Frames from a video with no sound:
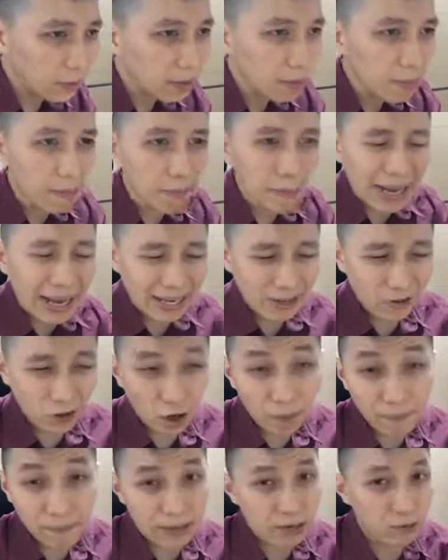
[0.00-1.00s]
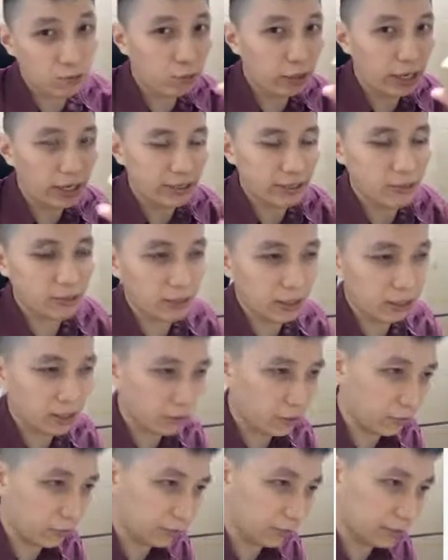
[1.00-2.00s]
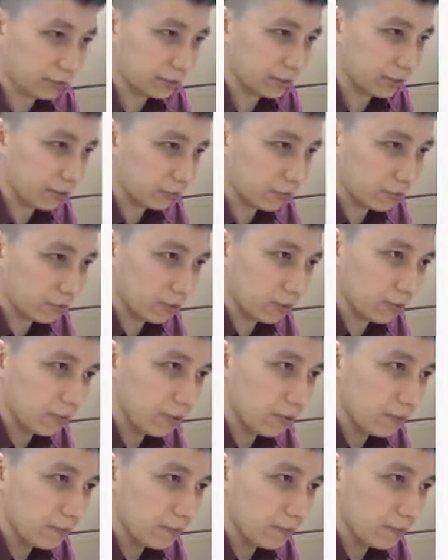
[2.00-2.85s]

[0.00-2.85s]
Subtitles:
may not be regular. So for example,